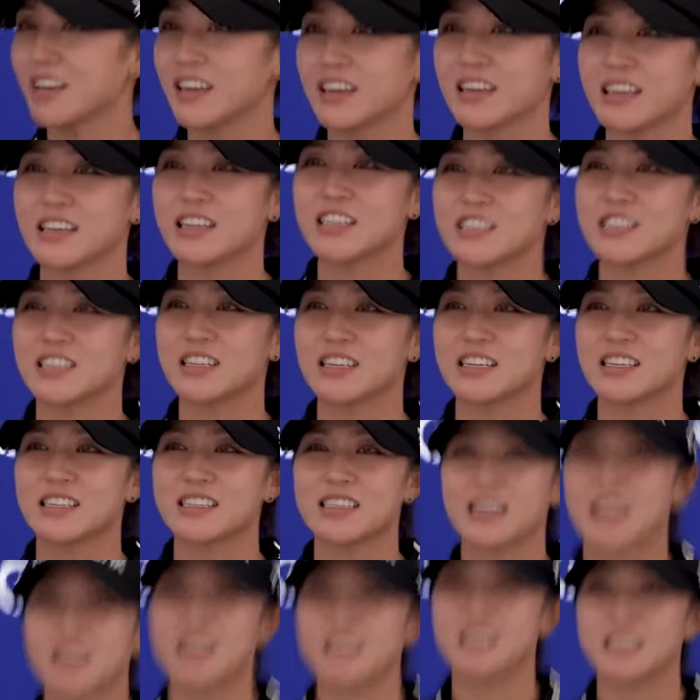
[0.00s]
the
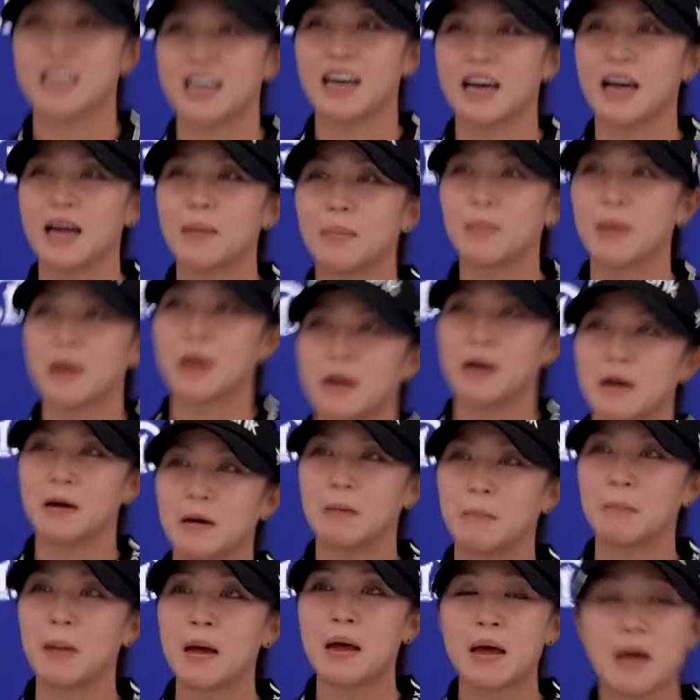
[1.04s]
conditions at the time.
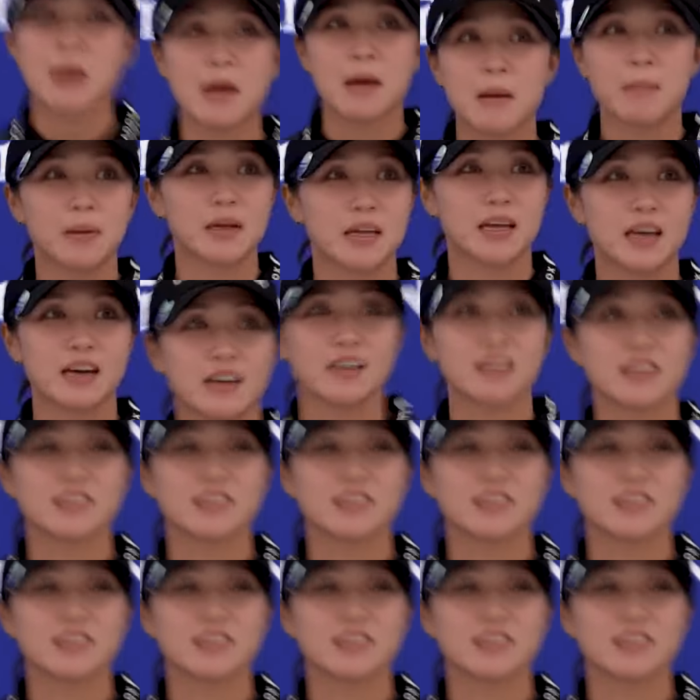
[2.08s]
But yeah,